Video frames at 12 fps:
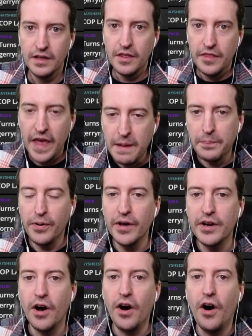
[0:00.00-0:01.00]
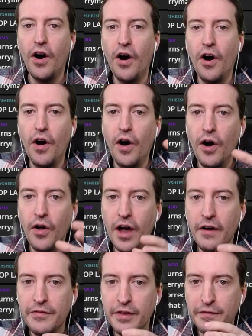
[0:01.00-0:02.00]
They put all
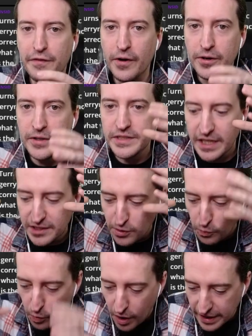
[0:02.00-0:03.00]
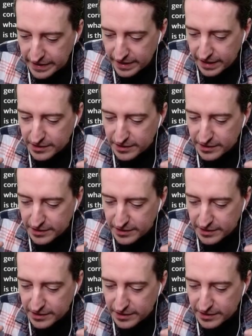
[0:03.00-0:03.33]
of the voters into one.